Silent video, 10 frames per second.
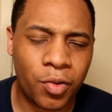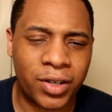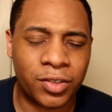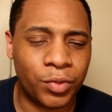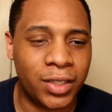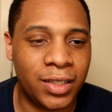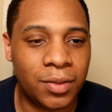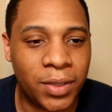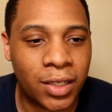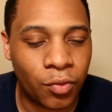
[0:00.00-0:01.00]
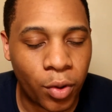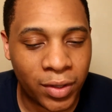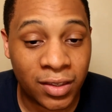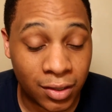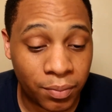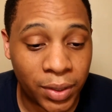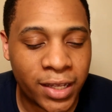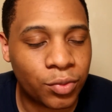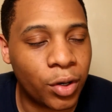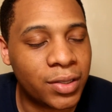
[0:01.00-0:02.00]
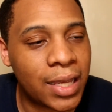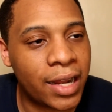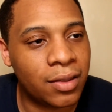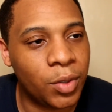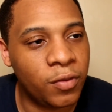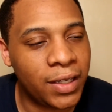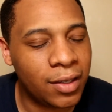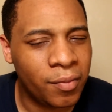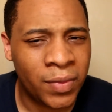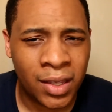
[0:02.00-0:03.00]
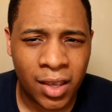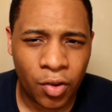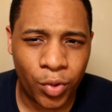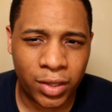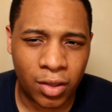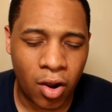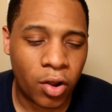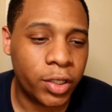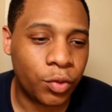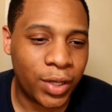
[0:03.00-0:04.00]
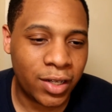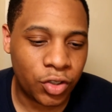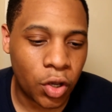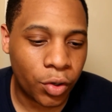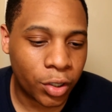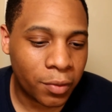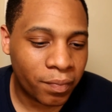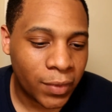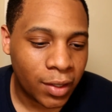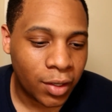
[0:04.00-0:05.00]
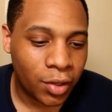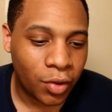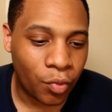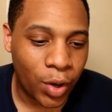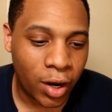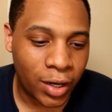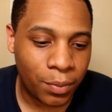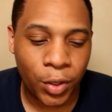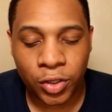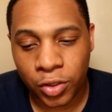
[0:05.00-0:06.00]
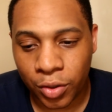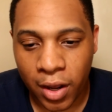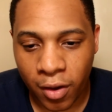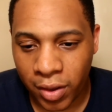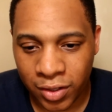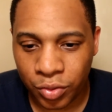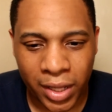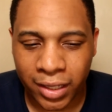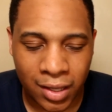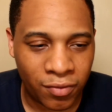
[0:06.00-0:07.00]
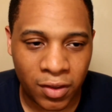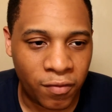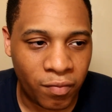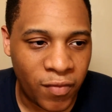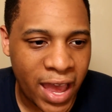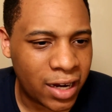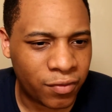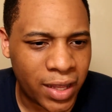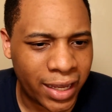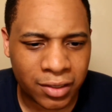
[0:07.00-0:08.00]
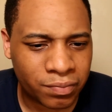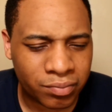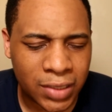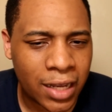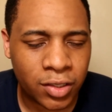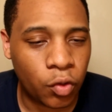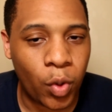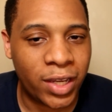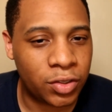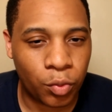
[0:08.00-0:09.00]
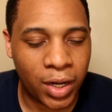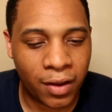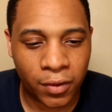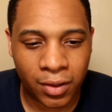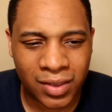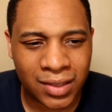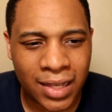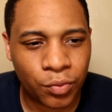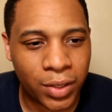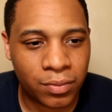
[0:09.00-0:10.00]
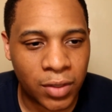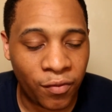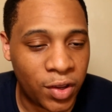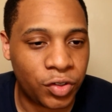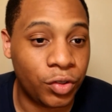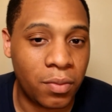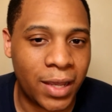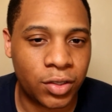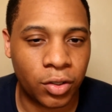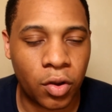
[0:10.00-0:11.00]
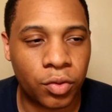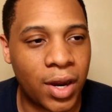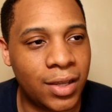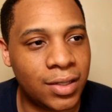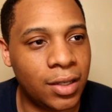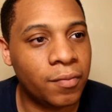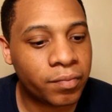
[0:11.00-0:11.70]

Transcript: It doesn't really need to be in the place where it's at in the movie, with Harley Quinn and Joker, where he pushes her out into like the vat of like toxic waste or whatever. I think that's what officially makes her go crazy.